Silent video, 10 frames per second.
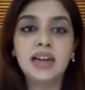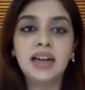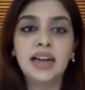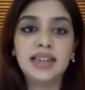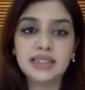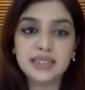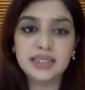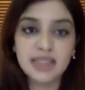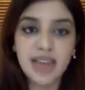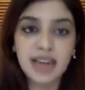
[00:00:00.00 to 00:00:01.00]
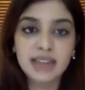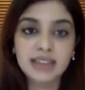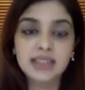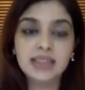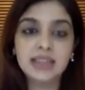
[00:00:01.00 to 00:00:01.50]
and it is
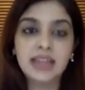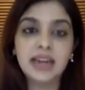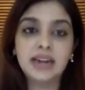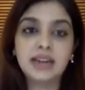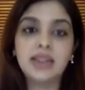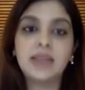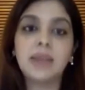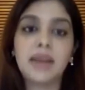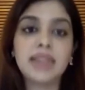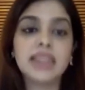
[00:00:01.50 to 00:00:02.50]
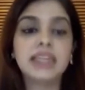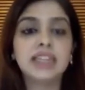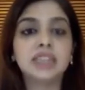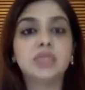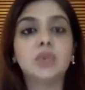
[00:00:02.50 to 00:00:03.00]
scanty, then they might
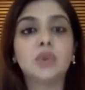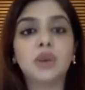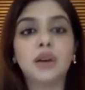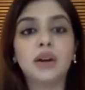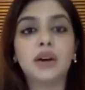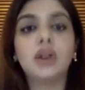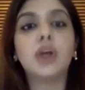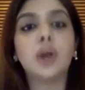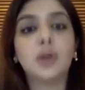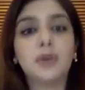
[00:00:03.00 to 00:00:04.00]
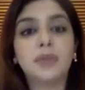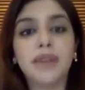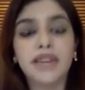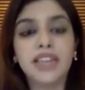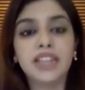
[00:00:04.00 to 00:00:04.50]
suggest more on top of
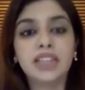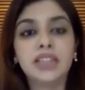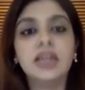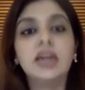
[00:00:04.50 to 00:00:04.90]
medication